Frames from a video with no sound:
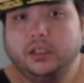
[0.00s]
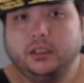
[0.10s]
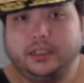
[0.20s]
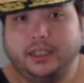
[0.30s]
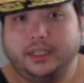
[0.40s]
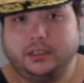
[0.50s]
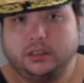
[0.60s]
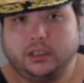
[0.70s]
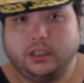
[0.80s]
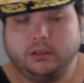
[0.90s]
that
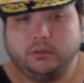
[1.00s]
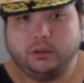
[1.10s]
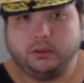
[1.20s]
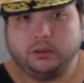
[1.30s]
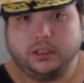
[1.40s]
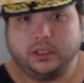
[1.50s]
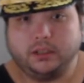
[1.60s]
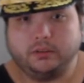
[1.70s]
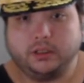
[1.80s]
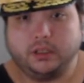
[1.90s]
I would
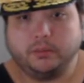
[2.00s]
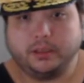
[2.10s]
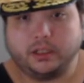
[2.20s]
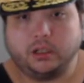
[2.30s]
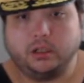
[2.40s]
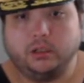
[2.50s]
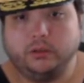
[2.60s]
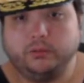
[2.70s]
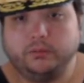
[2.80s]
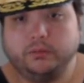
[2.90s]
um, go back
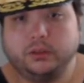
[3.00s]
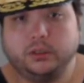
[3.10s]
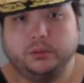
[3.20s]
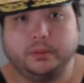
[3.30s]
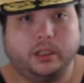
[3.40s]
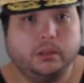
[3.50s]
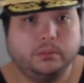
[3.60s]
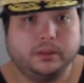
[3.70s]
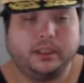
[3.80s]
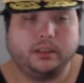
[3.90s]
home to my
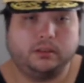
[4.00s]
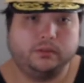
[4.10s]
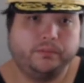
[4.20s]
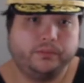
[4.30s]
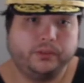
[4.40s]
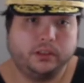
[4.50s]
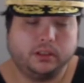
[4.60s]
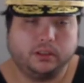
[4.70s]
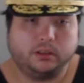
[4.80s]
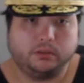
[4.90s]
hometown
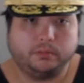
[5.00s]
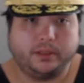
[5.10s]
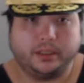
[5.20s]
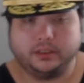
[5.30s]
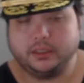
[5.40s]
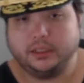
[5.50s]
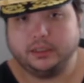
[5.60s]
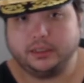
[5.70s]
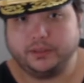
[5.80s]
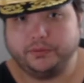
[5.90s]
of Mount
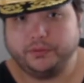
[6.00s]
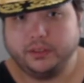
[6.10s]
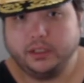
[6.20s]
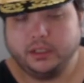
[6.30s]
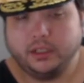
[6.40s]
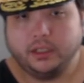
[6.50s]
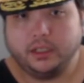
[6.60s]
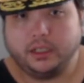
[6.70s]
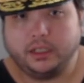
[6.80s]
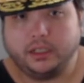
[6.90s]
Isa.
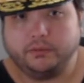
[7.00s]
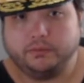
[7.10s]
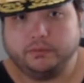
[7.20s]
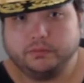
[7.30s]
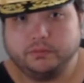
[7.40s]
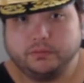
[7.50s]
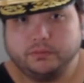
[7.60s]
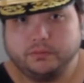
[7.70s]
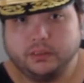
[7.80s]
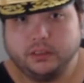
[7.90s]
Um,
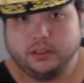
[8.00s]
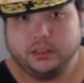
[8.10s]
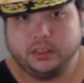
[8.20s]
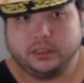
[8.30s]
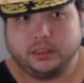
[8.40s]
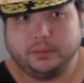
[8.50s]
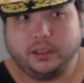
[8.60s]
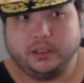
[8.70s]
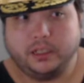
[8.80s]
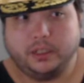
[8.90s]
it's
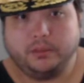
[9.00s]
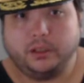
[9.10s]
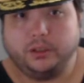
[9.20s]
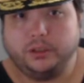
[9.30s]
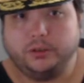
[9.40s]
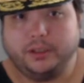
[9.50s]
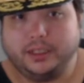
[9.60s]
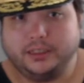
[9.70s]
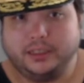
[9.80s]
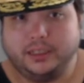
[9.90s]
spelled M O U
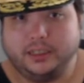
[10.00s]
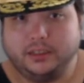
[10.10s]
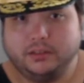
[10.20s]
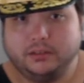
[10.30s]
N T